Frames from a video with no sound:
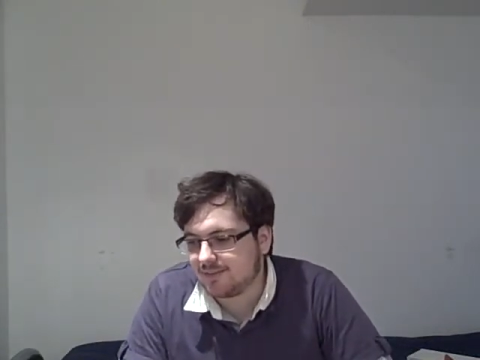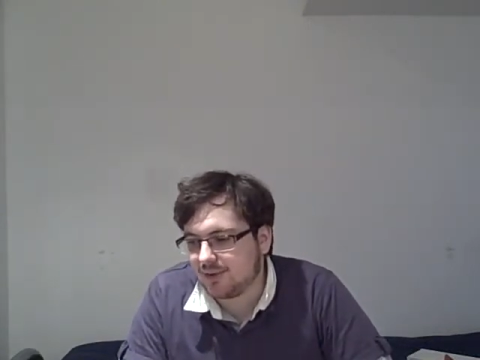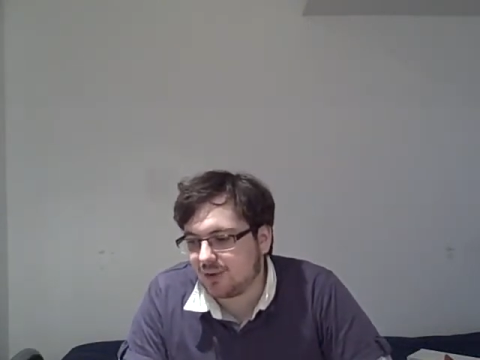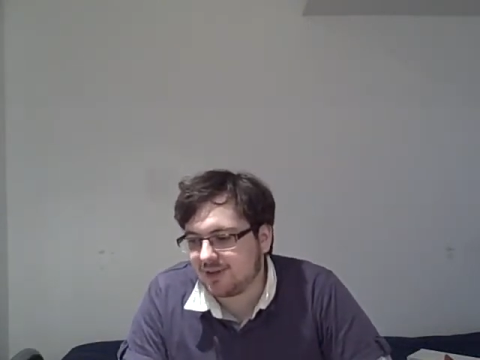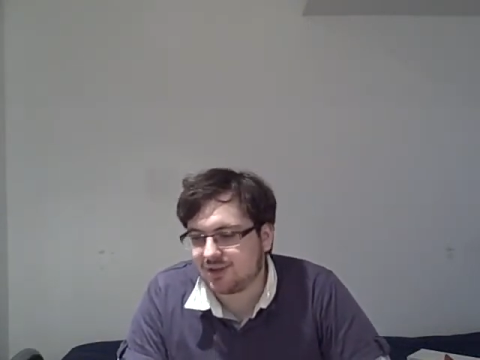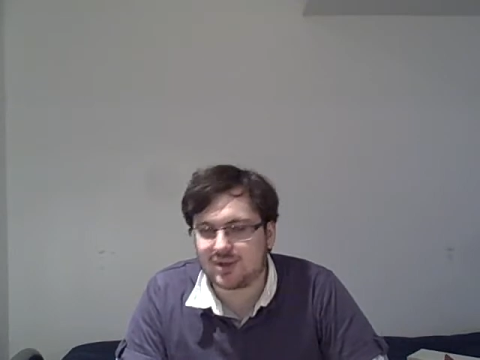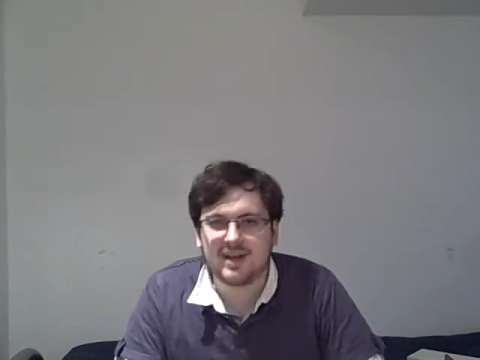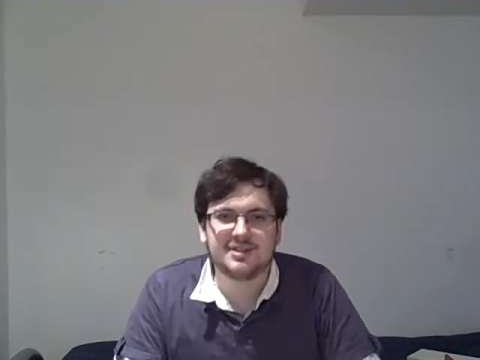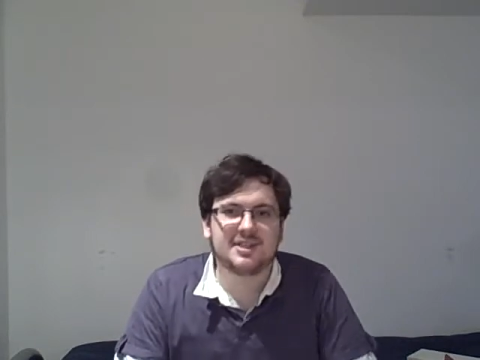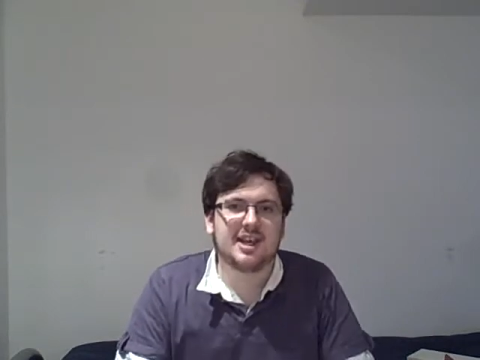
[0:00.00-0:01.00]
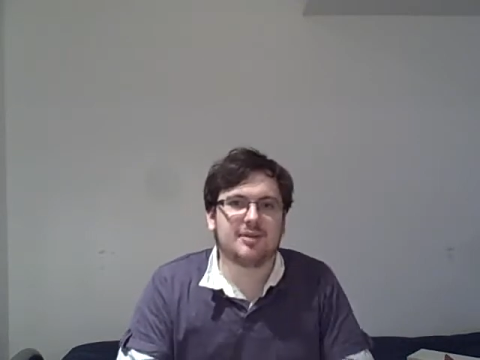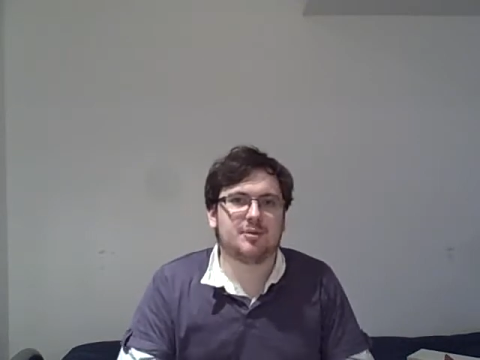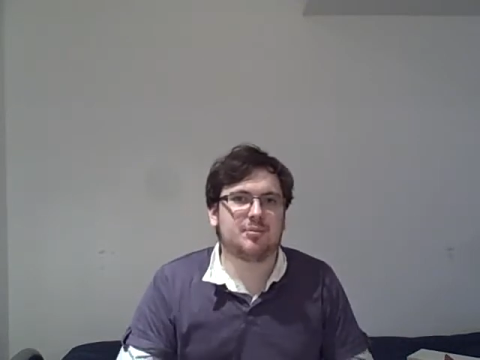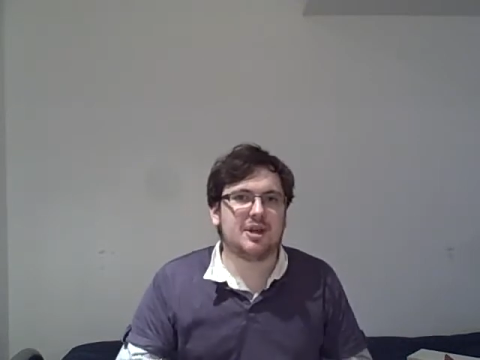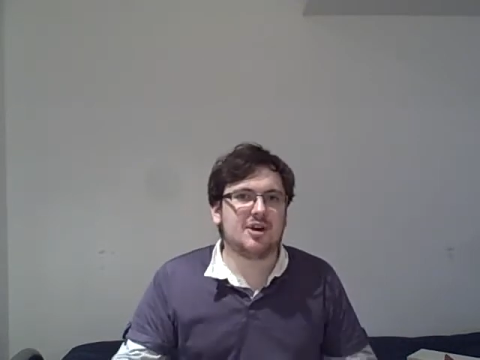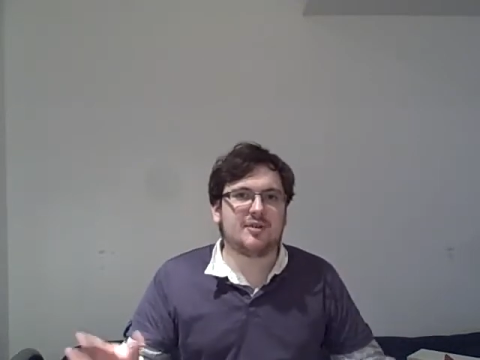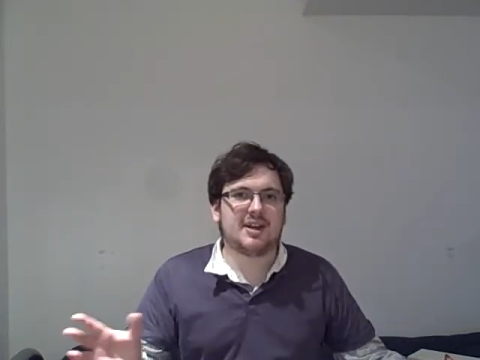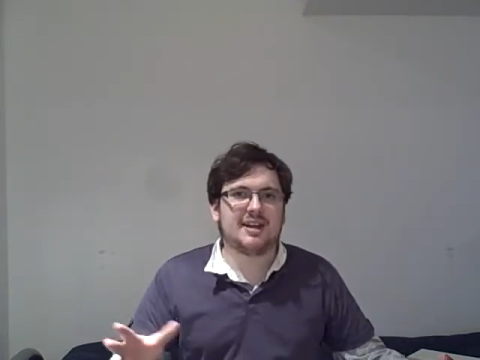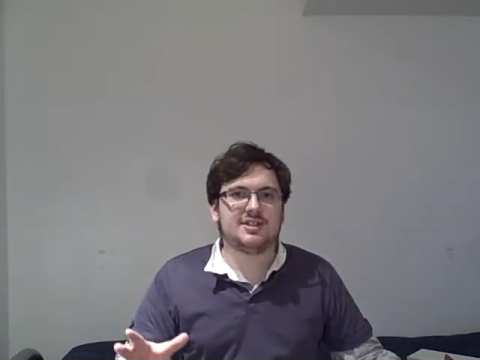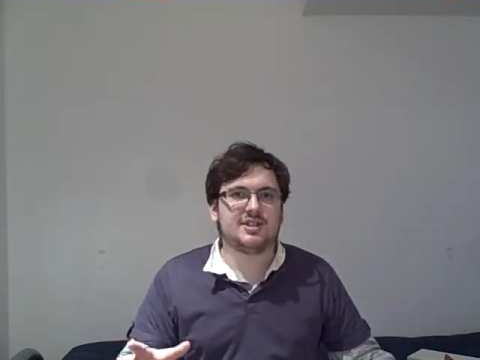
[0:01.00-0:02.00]
Orton tries to get them to play off
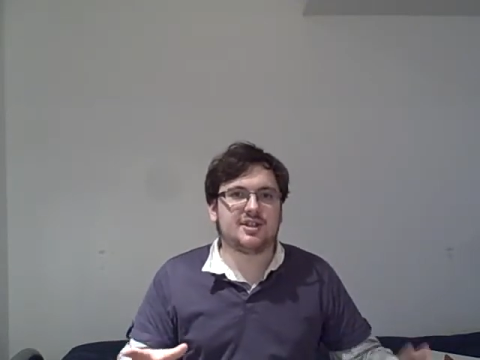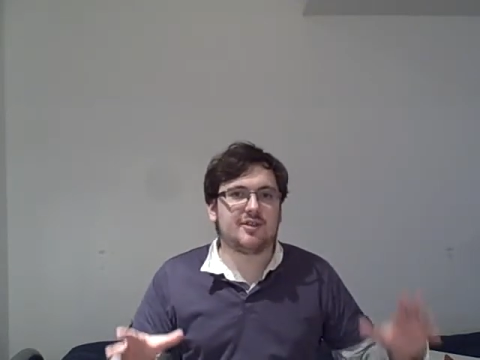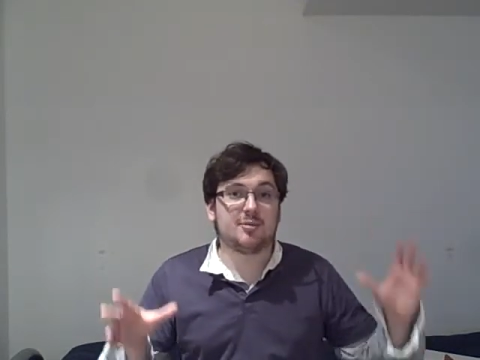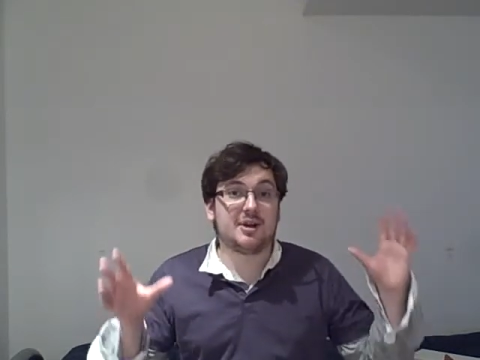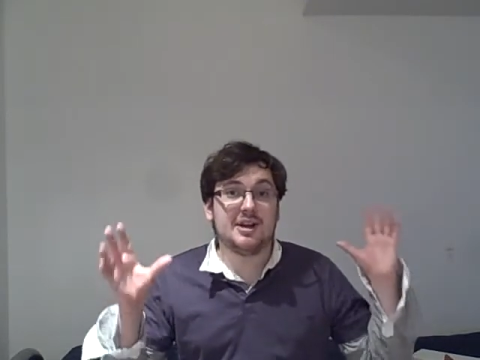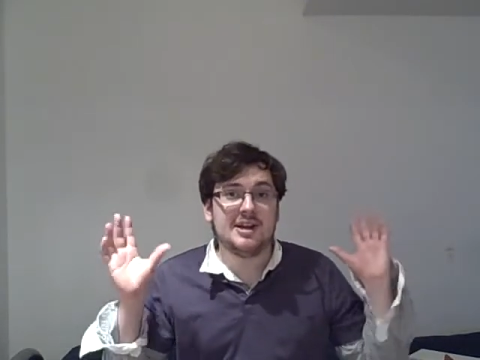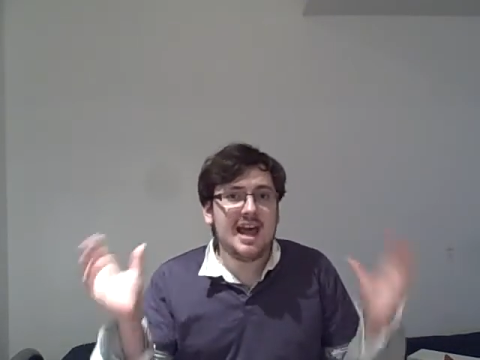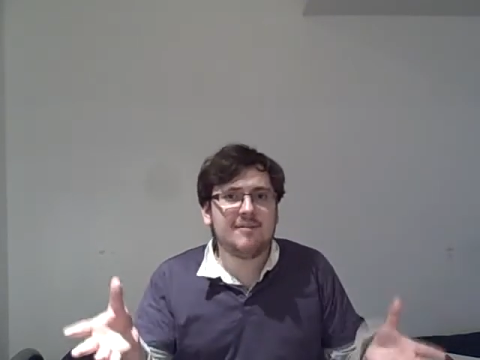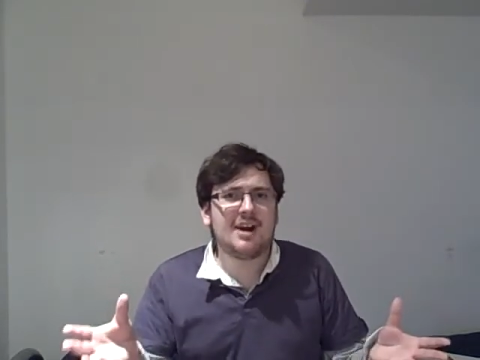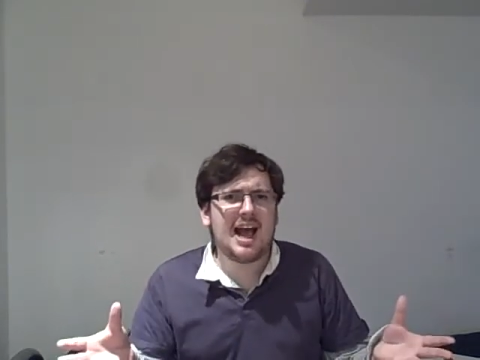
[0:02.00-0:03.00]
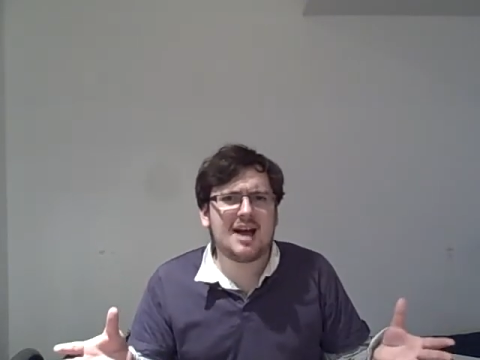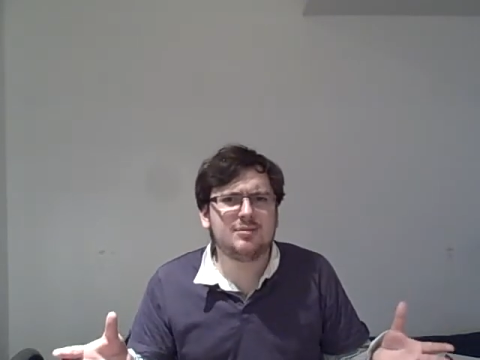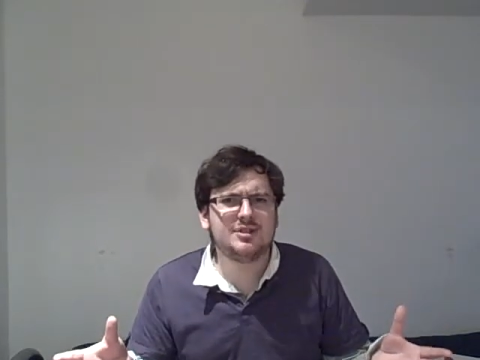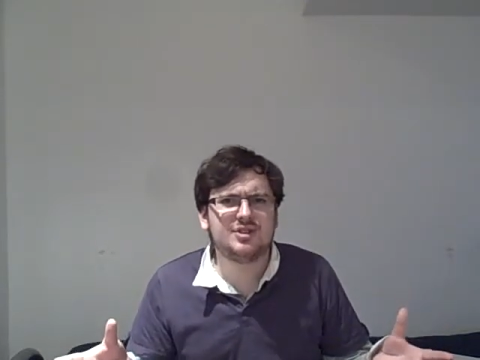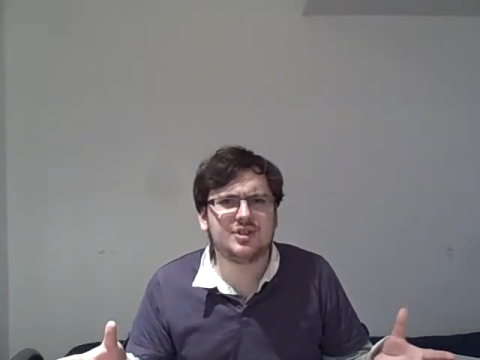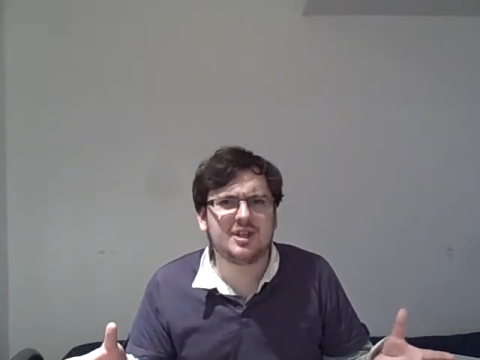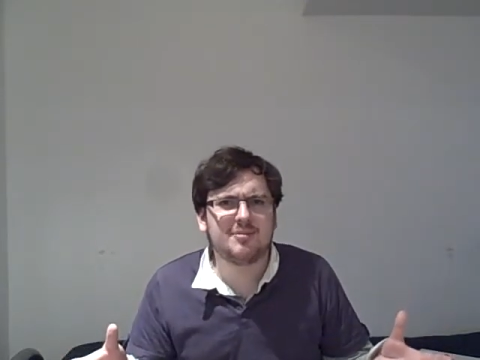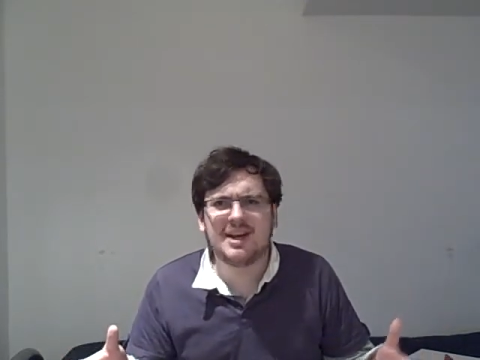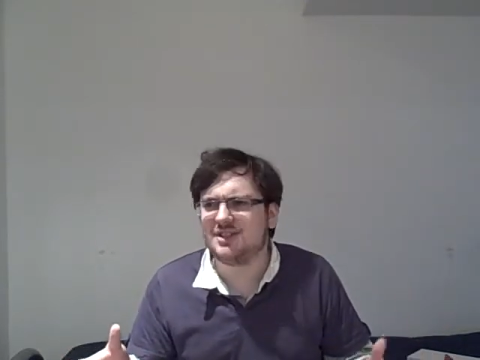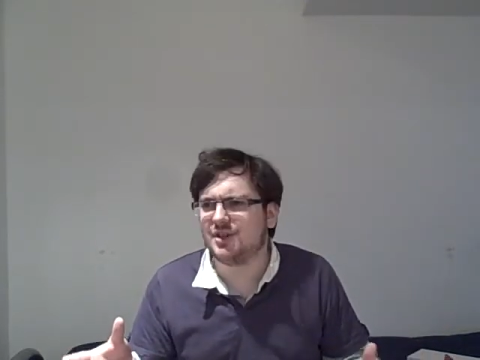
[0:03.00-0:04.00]
against each other, but it never happens during the match.